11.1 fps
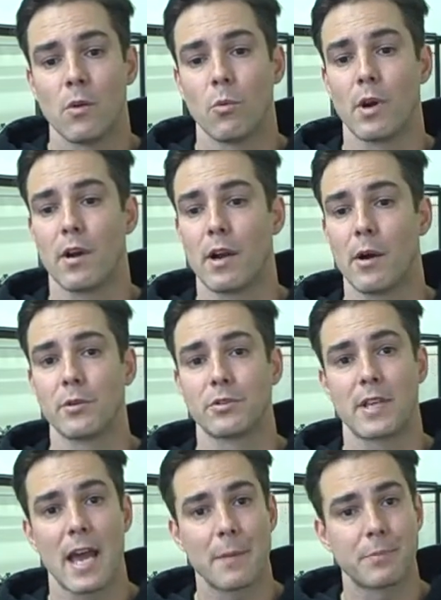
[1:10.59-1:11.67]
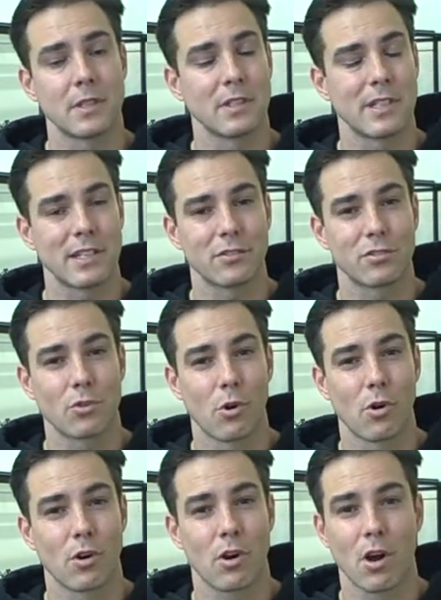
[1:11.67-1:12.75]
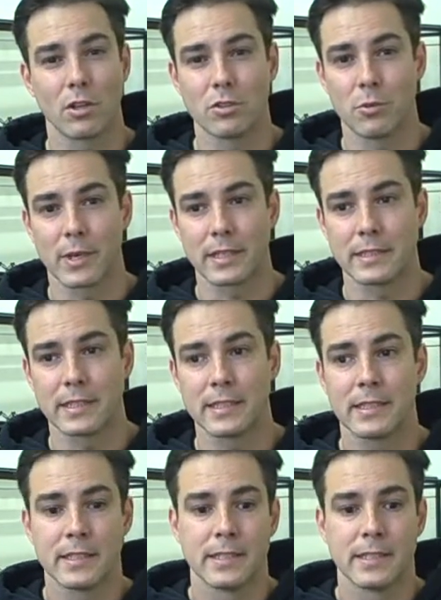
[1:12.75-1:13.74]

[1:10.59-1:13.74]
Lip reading: where I was captain, leading scorer, all New England.